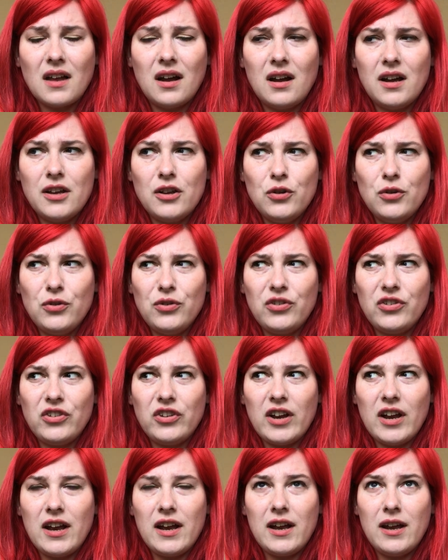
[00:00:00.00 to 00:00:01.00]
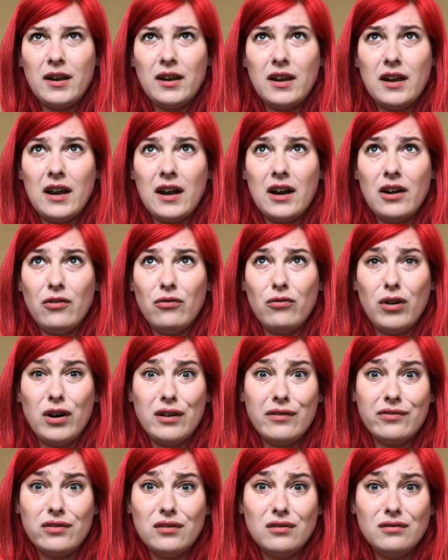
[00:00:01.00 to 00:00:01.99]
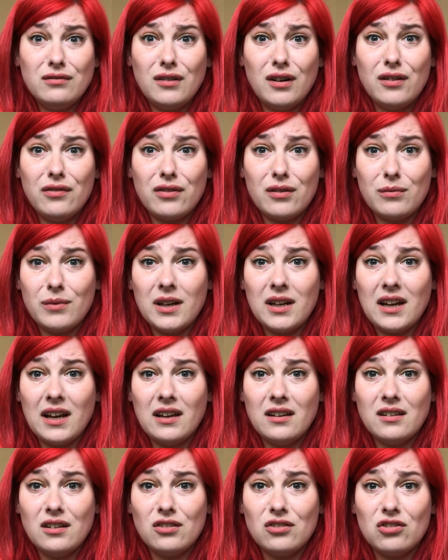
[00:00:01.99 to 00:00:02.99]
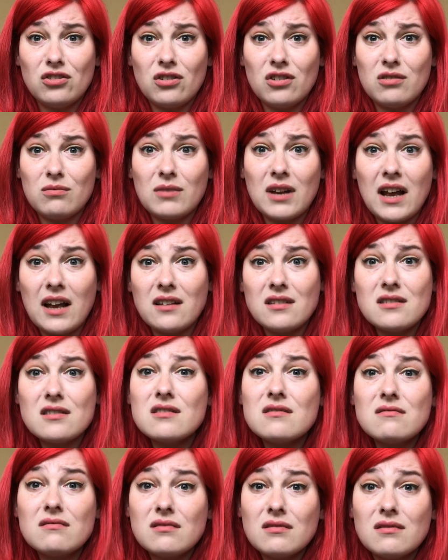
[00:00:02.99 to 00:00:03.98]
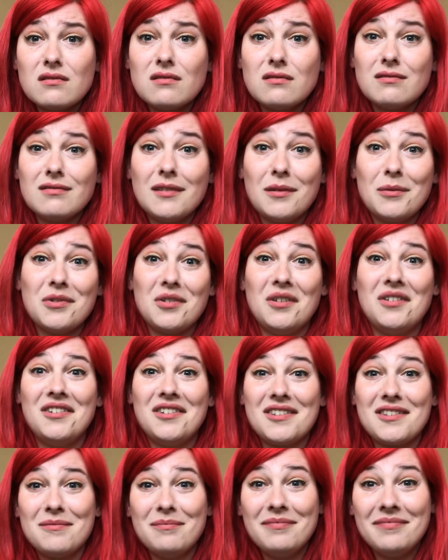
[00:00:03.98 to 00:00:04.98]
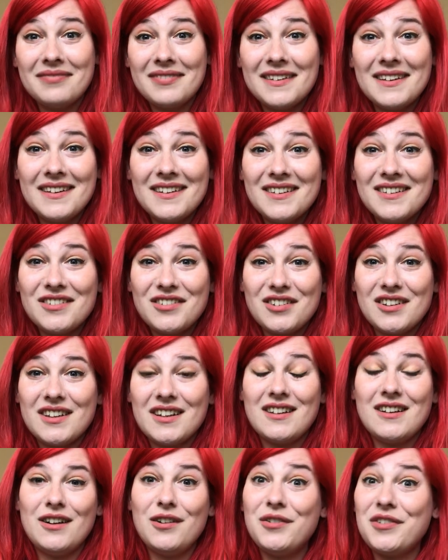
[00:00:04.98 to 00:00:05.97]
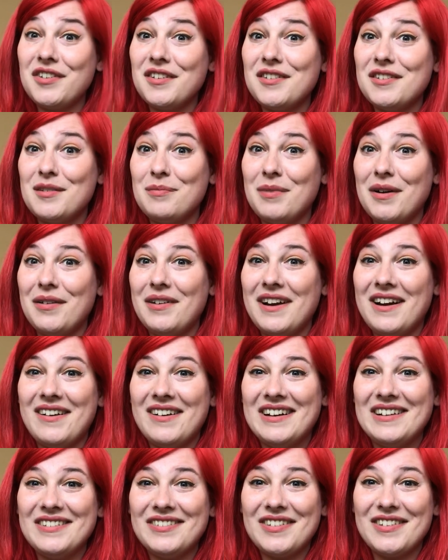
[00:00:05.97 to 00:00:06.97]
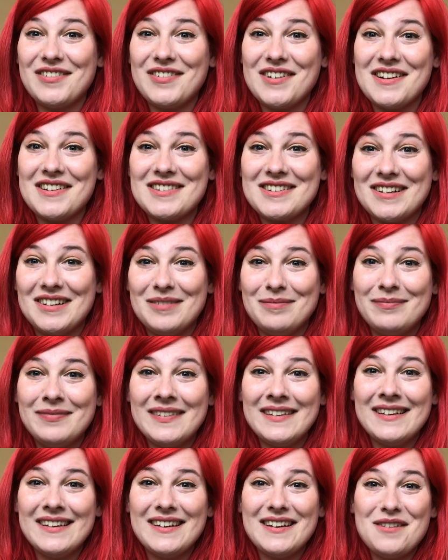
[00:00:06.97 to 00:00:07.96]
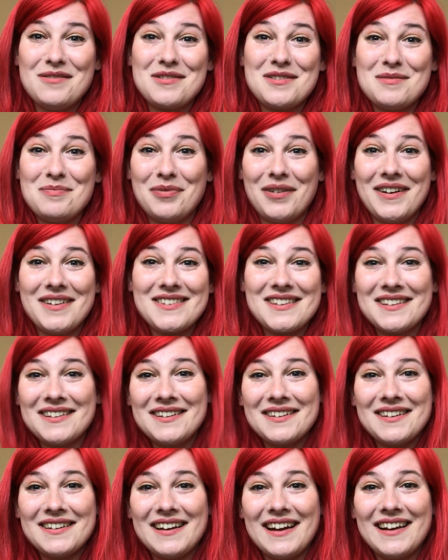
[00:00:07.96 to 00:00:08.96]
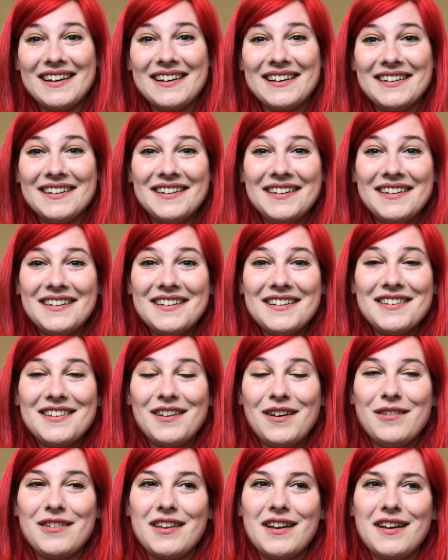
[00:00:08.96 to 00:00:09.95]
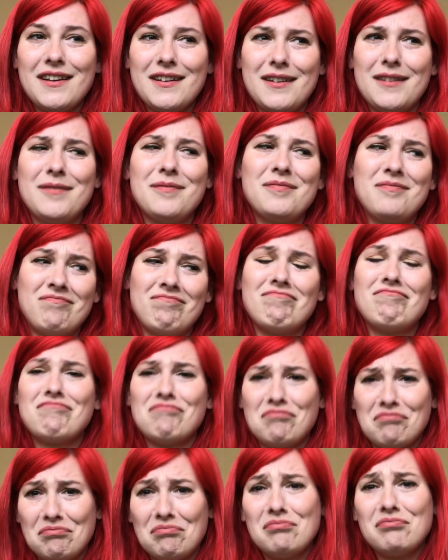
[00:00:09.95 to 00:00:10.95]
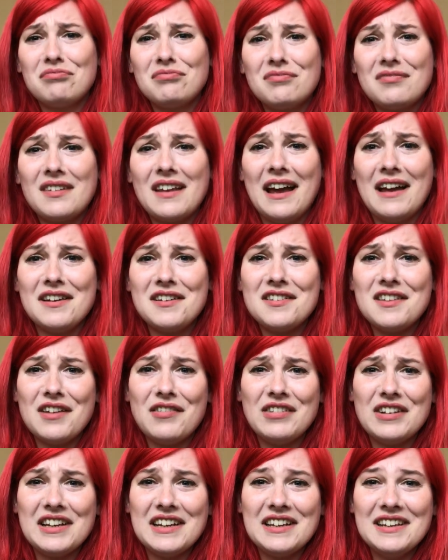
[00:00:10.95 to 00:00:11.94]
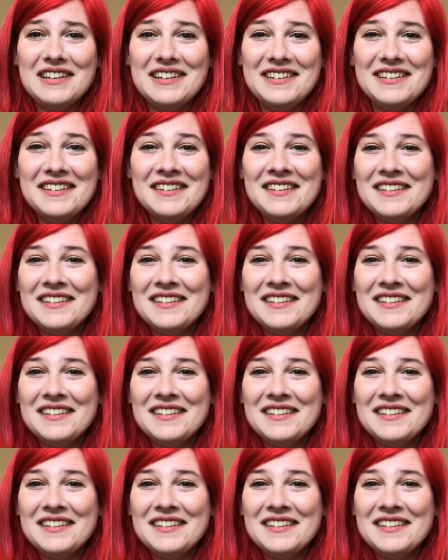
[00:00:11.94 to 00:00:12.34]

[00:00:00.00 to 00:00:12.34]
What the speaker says: I used an air rifle over the weekend and shot some cans. It was awesome. It was really good. I also used a bow and arrow for the first time, and I was surprisingly good at it. So I was like, Katniss Everdeen.